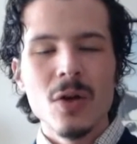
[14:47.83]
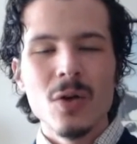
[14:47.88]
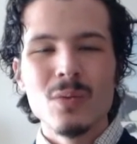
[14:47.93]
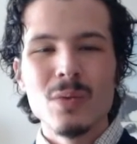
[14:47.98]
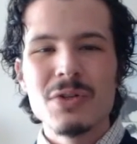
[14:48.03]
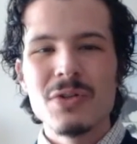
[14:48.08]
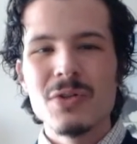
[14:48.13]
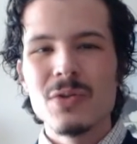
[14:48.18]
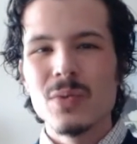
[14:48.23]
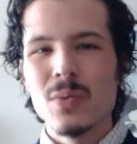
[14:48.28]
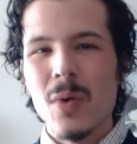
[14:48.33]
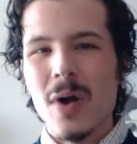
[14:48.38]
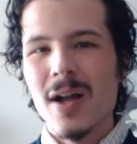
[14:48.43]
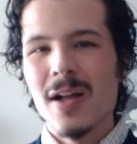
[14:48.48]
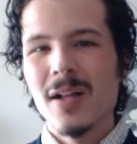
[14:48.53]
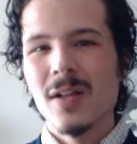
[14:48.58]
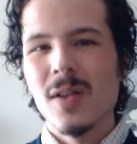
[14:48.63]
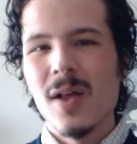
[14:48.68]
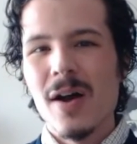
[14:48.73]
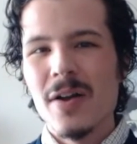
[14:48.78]
which is
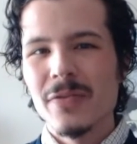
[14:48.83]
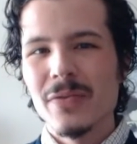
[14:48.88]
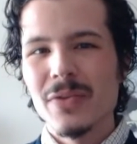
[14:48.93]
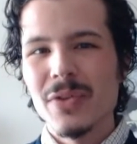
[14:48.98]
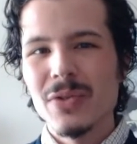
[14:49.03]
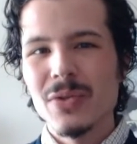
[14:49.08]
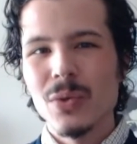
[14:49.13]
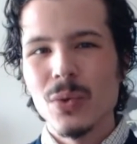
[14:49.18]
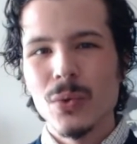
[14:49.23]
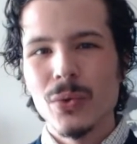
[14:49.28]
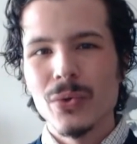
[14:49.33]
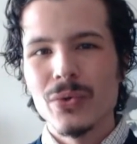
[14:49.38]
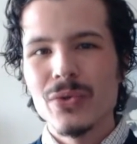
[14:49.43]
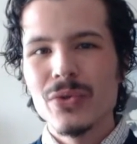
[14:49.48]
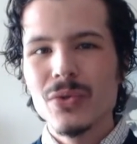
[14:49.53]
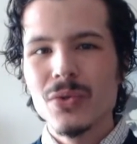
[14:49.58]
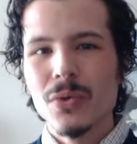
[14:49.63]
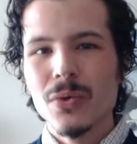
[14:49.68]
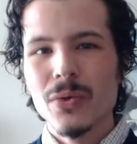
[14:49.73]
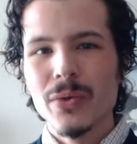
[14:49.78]
why a lot of these older
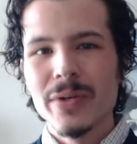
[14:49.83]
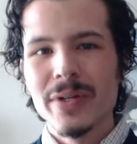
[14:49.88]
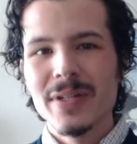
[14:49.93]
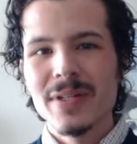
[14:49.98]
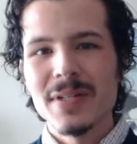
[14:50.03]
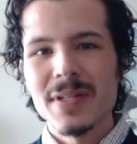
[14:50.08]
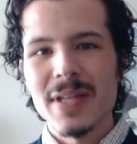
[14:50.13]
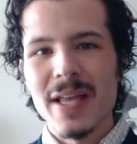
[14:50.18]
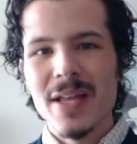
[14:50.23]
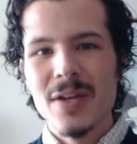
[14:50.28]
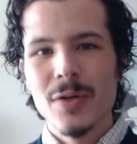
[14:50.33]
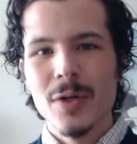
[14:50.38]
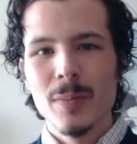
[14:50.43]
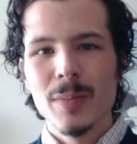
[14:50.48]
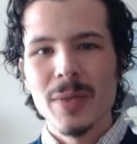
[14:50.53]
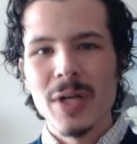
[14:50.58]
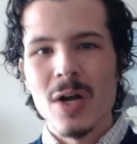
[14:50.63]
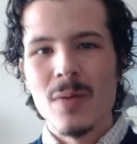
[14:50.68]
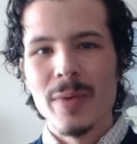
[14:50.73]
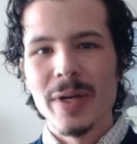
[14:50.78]
stories end
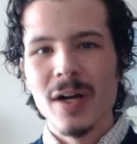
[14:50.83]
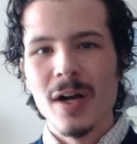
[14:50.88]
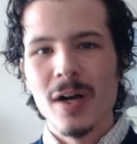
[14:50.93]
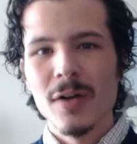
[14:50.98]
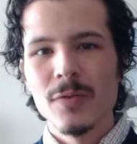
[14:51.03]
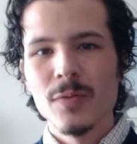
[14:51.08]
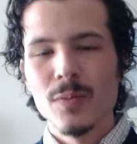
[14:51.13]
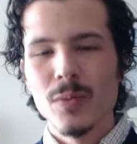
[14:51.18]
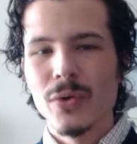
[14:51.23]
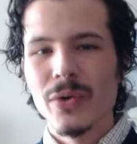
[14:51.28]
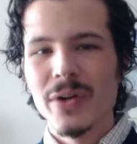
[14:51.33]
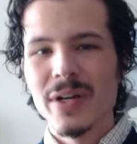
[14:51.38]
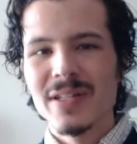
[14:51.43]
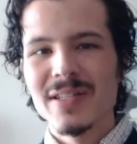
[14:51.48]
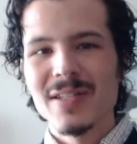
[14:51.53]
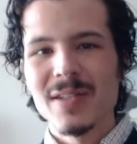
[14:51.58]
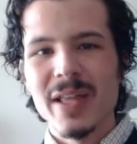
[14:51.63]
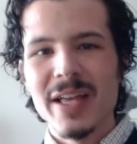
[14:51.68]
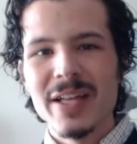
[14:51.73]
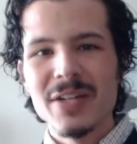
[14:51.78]
up coming off more
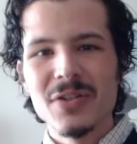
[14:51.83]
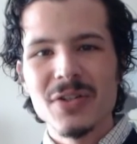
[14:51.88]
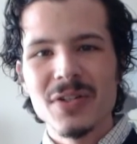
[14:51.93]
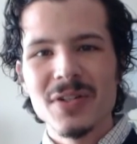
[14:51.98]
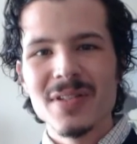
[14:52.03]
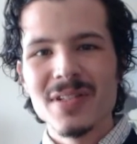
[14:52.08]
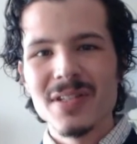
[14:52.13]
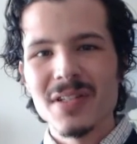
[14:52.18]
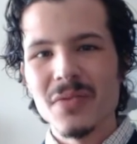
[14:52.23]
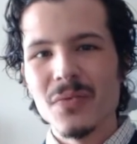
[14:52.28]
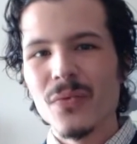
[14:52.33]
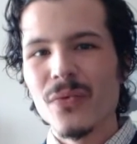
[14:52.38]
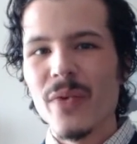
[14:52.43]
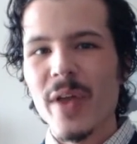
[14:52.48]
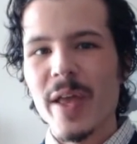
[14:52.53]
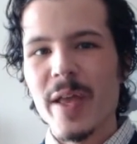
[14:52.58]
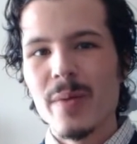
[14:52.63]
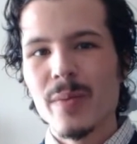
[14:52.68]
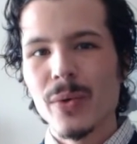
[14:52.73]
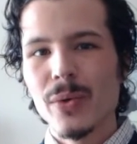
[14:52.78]
as legends and
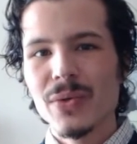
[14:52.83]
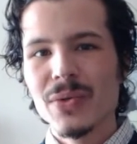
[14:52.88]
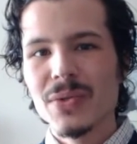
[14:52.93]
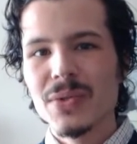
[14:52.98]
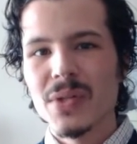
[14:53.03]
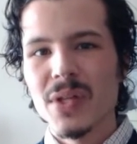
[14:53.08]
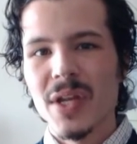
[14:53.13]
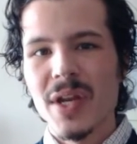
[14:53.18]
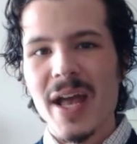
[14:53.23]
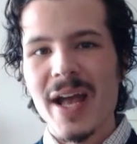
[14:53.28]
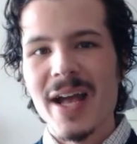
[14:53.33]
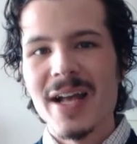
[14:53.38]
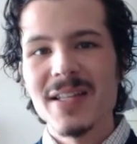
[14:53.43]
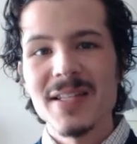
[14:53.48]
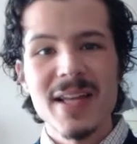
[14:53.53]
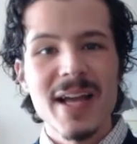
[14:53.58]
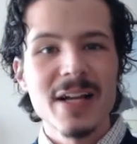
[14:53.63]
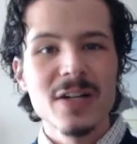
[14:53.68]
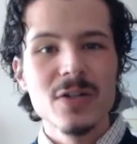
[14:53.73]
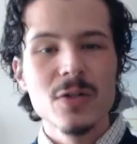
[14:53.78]
fables than
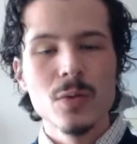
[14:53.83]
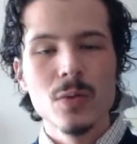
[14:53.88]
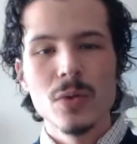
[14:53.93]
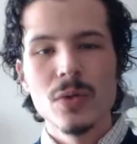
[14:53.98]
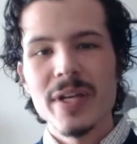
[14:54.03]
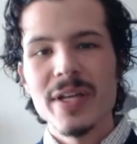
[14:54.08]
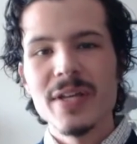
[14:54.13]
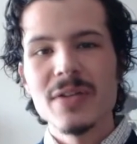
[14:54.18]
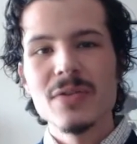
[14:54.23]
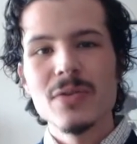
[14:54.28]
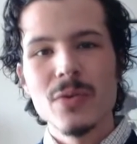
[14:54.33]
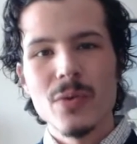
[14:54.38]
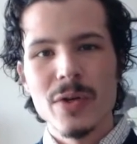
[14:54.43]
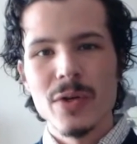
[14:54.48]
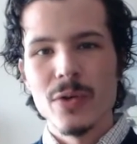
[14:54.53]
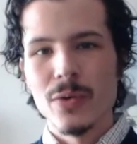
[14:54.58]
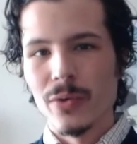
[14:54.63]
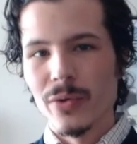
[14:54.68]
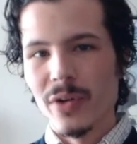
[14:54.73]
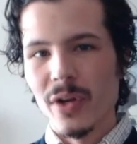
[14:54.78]
as actual
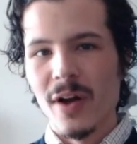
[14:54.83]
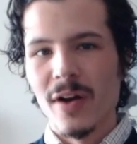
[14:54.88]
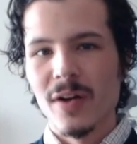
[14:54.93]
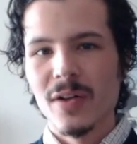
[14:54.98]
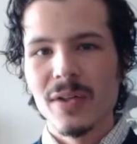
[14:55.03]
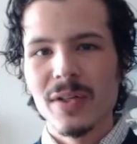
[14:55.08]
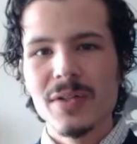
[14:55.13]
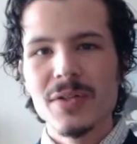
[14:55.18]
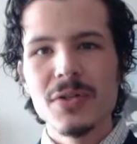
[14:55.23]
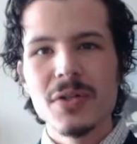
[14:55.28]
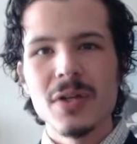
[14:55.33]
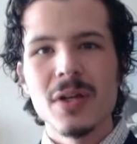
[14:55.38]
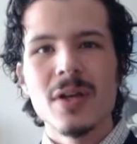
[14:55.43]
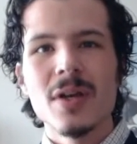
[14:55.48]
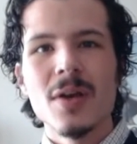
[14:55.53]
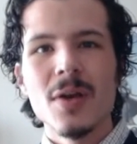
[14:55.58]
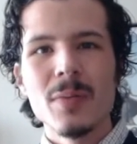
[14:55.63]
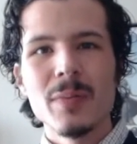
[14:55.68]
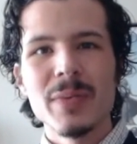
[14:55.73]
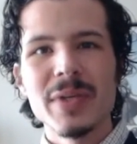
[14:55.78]
history or knowledge,
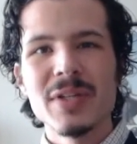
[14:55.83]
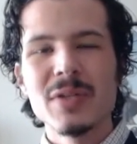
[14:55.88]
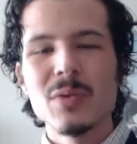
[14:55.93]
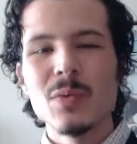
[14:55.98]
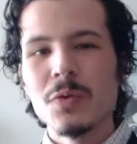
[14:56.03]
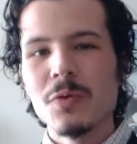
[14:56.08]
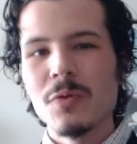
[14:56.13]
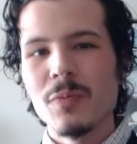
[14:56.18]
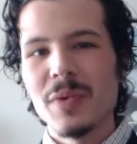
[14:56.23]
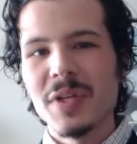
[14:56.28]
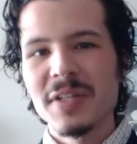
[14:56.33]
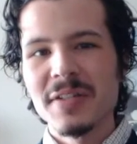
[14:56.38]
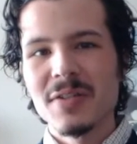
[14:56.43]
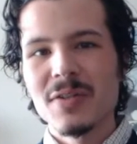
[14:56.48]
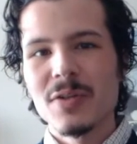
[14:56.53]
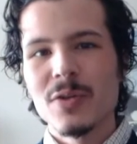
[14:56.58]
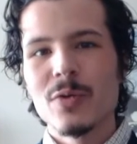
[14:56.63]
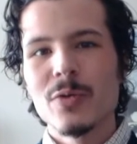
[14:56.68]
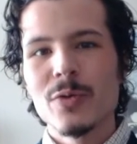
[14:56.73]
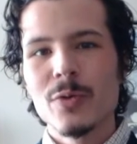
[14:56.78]
because it would have been
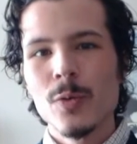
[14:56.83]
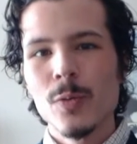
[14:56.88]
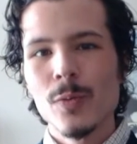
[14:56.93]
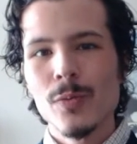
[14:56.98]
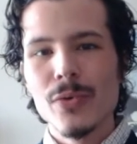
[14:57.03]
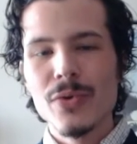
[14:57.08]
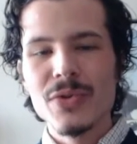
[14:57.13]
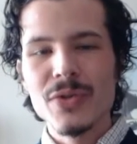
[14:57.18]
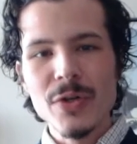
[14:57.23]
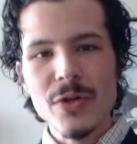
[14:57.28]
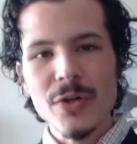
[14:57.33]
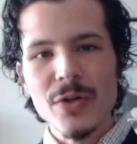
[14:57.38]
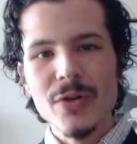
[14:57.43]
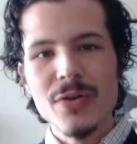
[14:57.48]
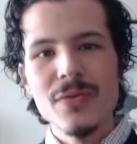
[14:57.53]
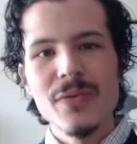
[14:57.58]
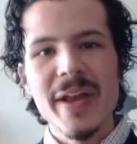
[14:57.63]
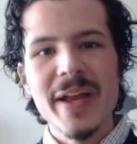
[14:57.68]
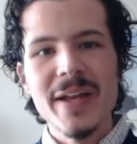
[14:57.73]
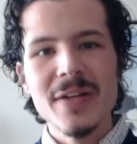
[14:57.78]
easier to
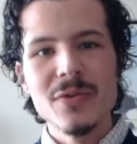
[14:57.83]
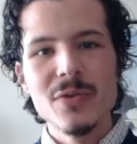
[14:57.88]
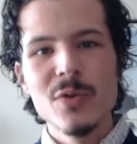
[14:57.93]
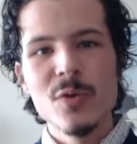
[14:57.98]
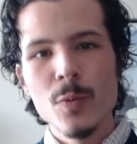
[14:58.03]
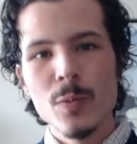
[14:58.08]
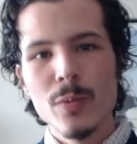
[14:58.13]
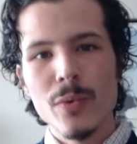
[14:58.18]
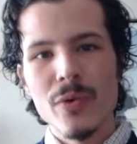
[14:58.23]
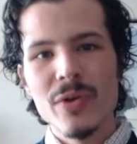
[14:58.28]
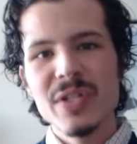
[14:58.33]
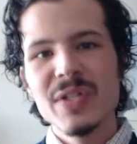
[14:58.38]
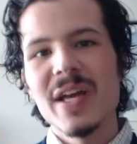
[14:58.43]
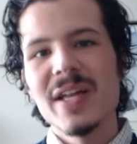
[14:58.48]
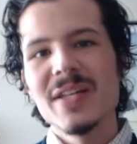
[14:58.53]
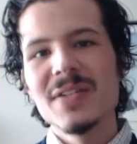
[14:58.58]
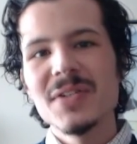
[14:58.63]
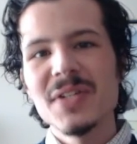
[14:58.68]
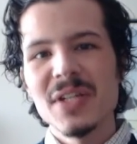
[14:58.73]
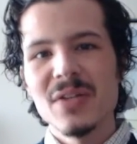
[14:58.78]
preserve and to
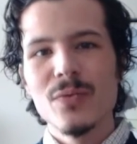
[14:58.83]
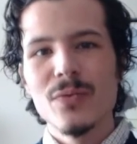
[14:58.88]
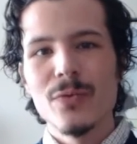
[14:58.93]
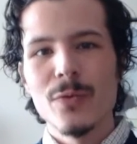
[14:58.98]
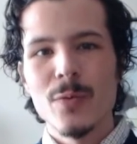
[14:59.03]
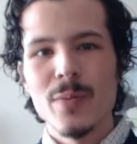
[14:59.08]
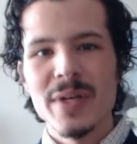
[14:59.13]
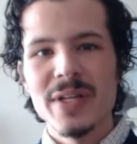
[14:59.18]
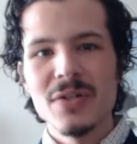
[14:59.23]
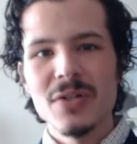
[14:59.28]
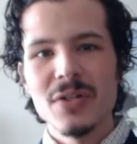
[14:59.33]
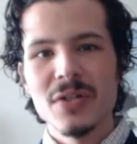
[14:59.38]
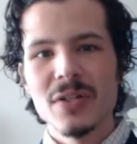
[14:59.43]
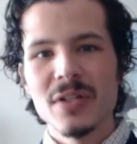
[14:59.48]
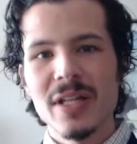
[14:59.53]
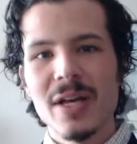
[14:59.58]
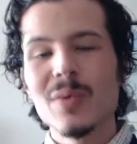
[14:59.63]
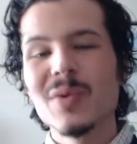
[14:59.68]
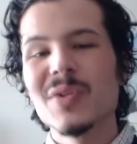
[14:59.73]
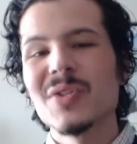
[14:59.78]
present
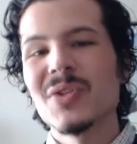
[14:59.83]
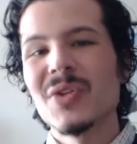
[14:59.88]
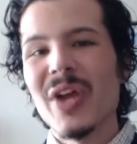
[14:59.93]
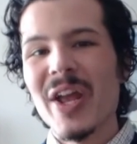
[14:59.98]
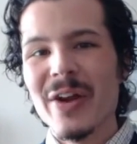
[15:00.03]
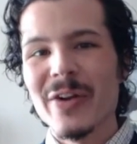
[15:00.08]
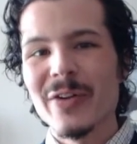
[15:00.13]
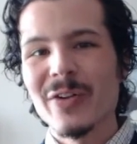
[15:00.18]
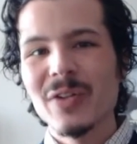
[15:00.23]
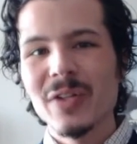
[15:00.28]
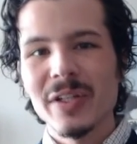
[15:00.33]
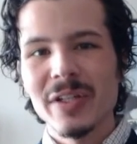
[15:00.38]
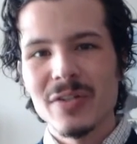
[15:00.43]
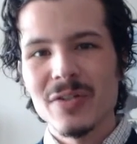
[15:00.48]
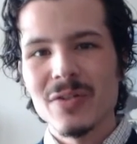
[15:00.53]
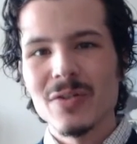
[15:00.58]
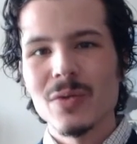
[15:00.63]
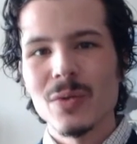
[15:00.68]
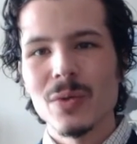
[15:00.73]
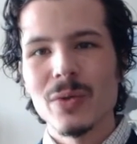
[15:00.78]
information that was inherently a
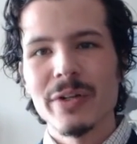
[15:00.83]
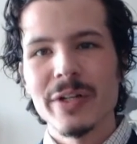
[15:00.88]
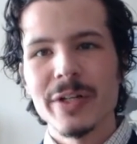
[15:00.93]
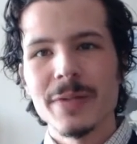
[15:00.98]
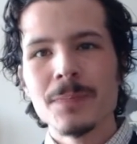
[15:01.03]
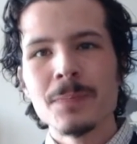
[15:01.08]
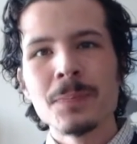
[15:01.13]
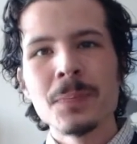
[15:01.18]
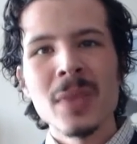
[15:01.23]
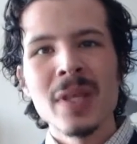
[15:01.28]
story,